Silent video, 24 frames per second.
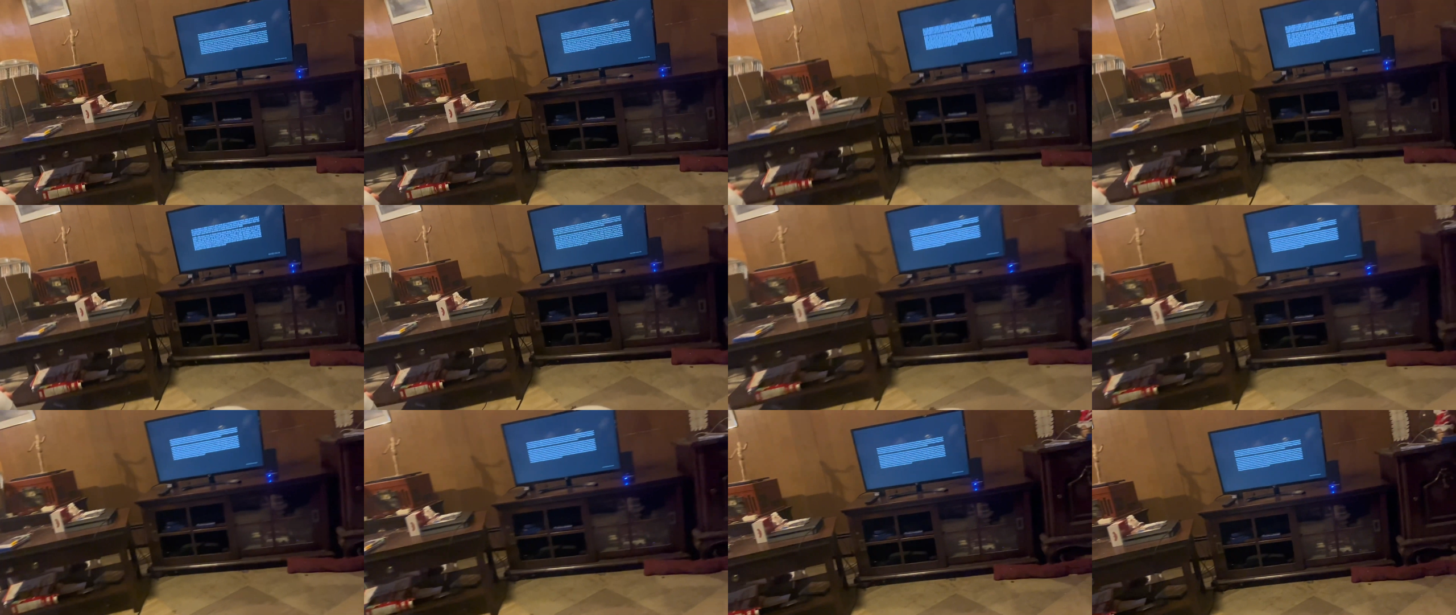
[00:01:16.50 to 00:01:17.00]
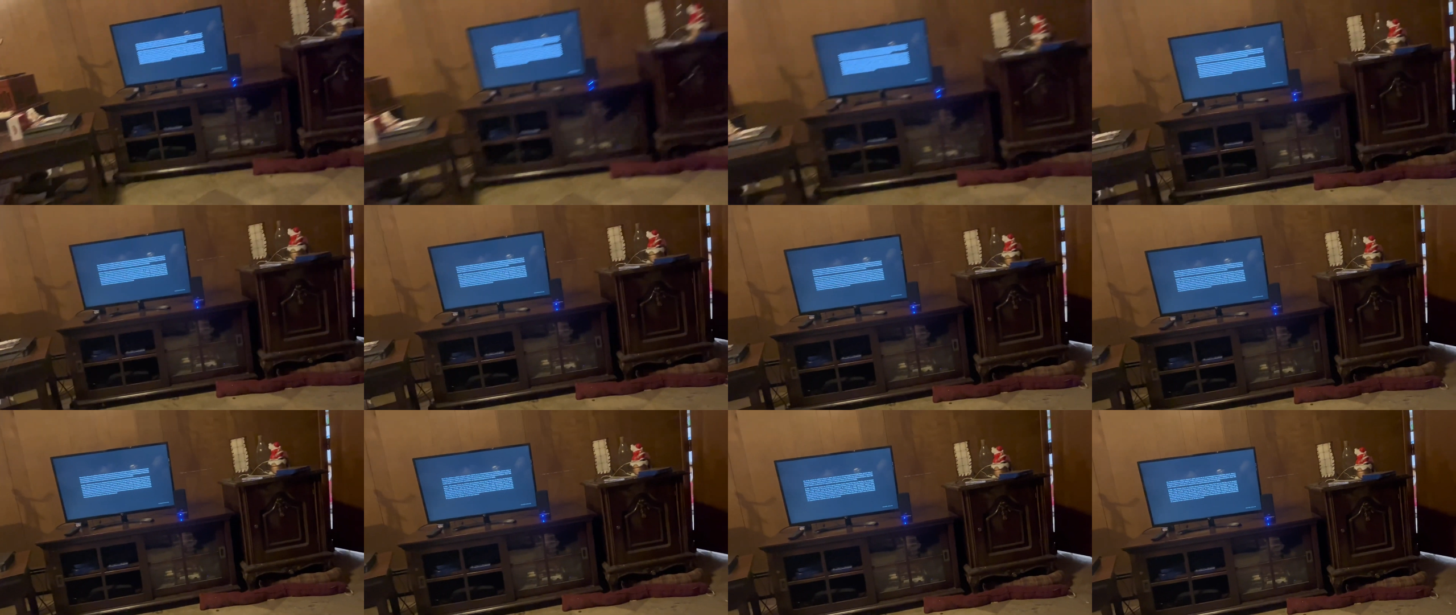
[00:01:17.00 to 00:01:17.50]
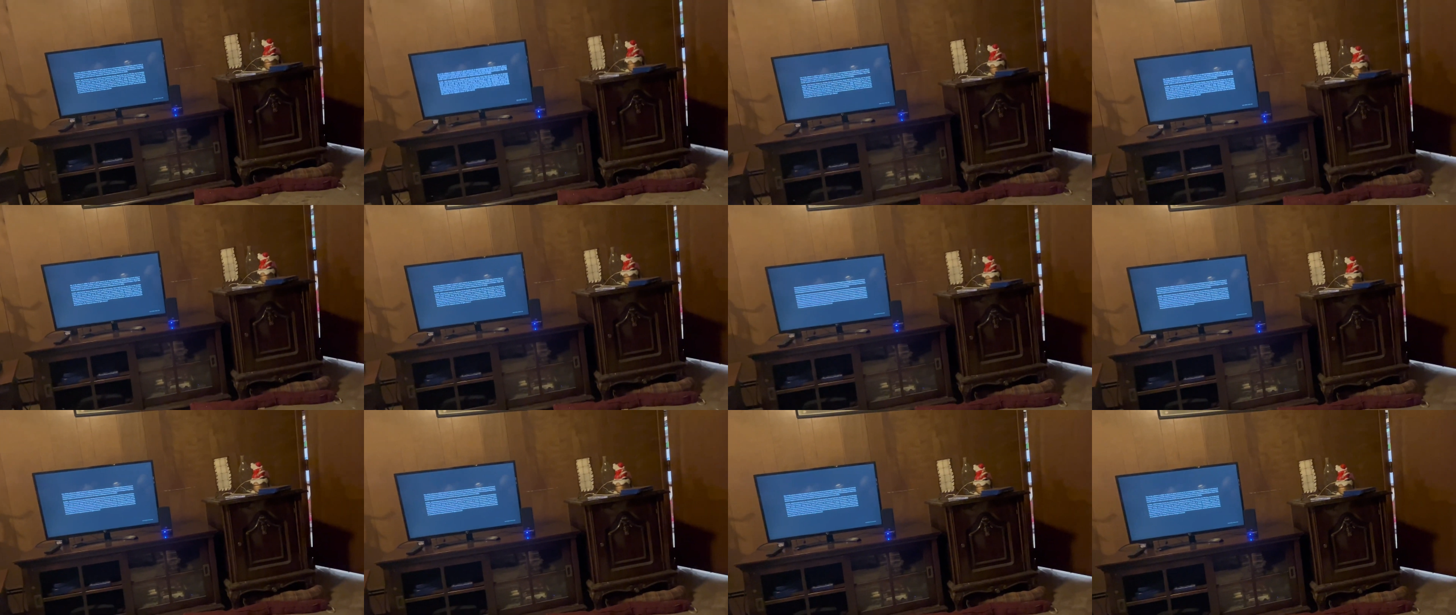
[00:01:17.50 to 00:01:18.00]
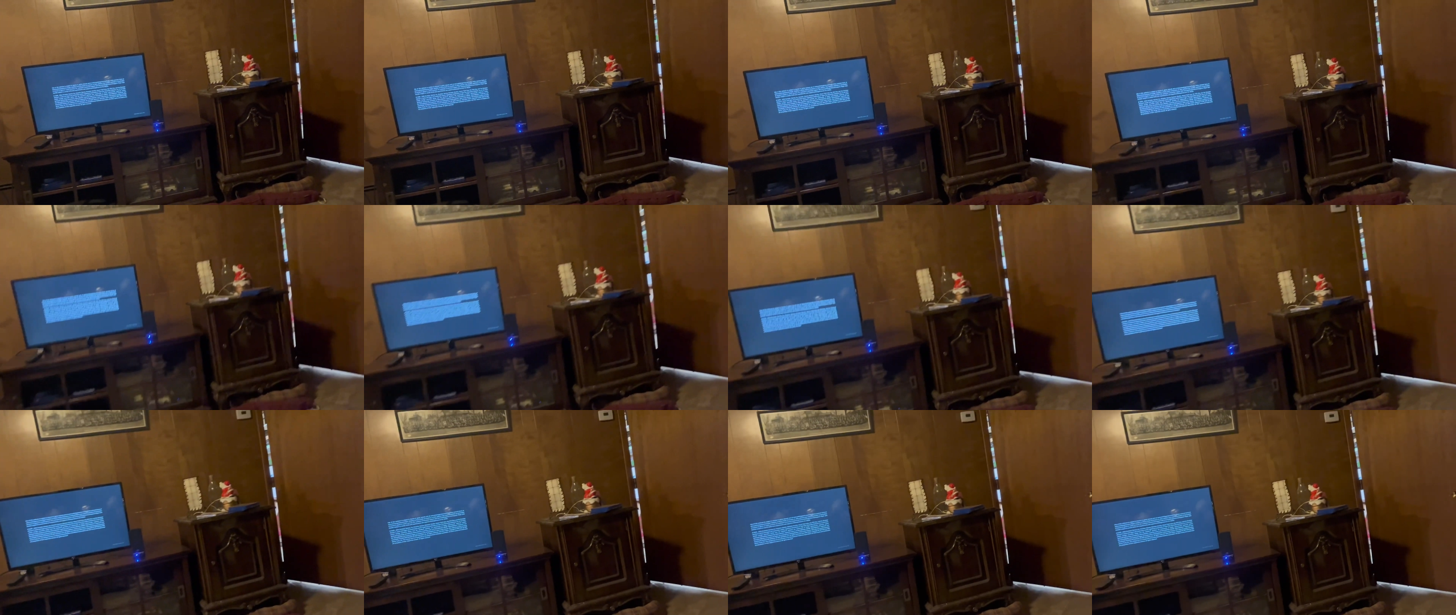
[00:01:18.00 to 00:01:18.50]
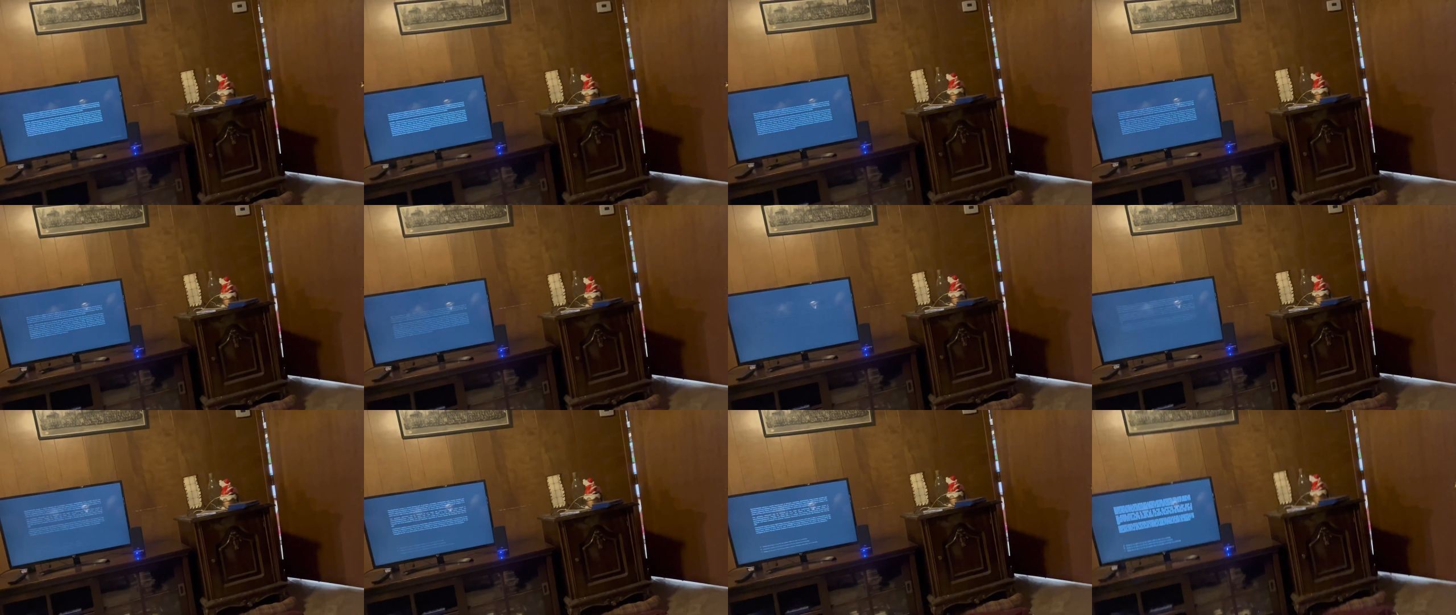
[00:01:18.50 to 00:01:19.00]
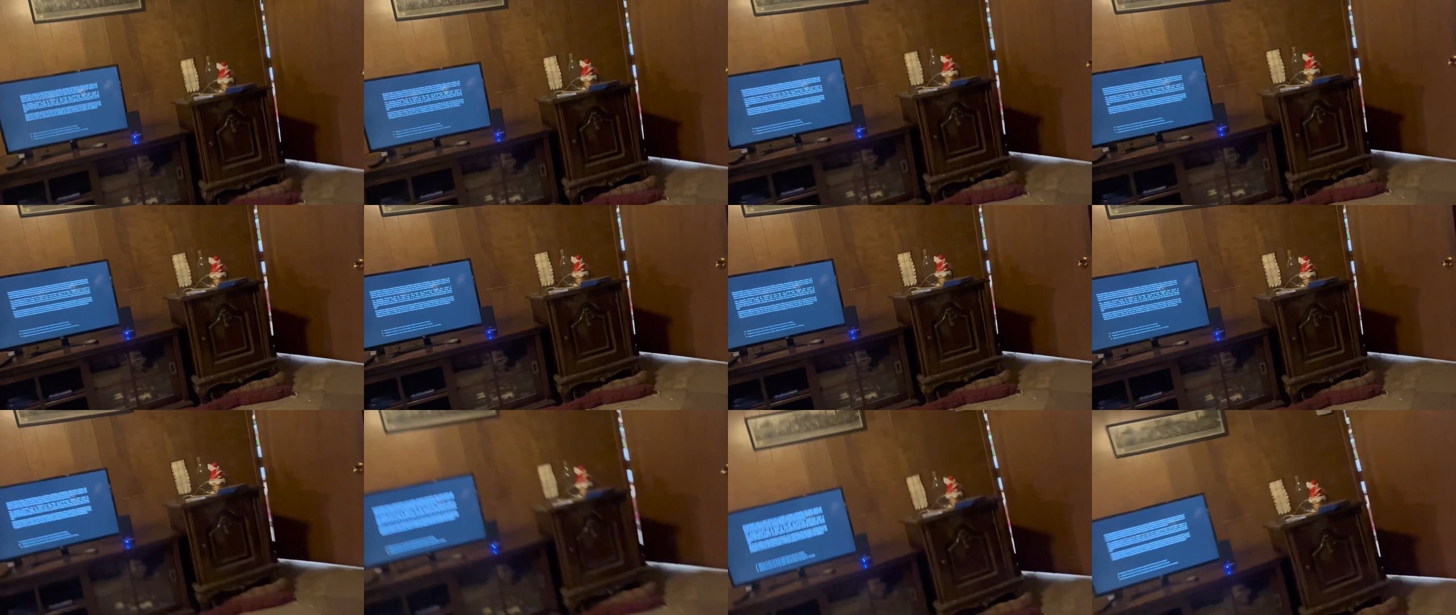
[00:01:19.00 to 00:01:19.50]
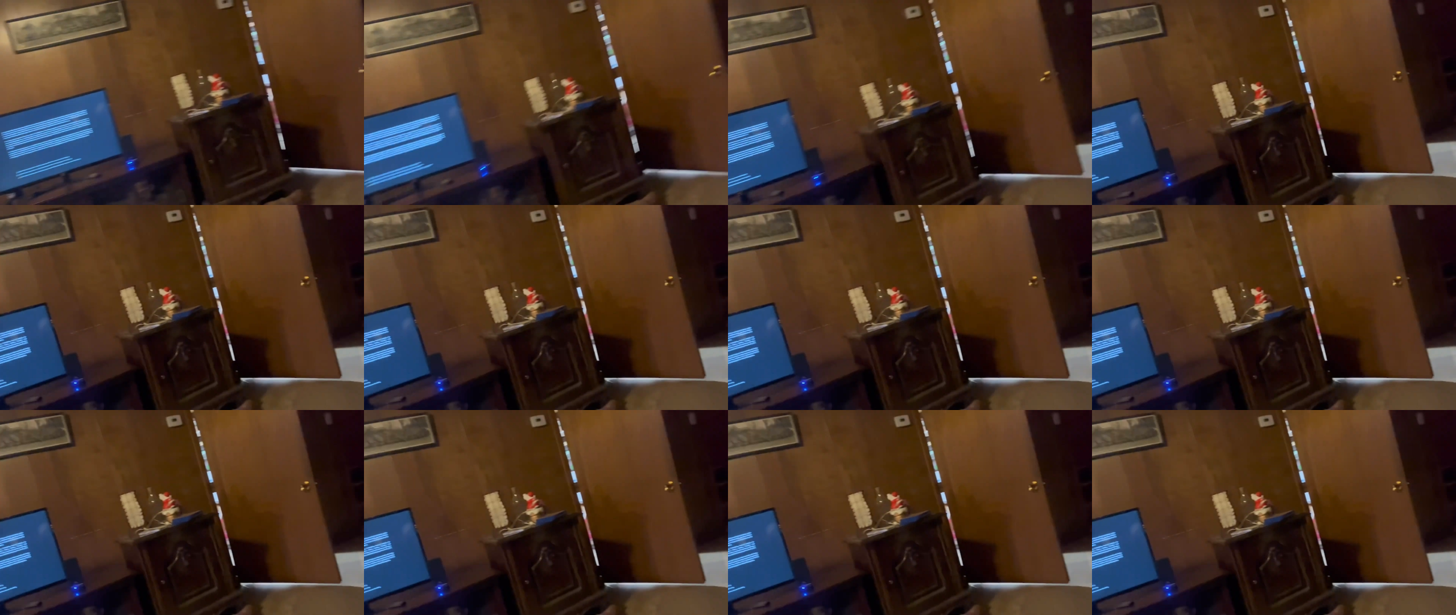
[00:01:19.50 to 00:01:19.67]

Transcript: [unreadable: no face in view]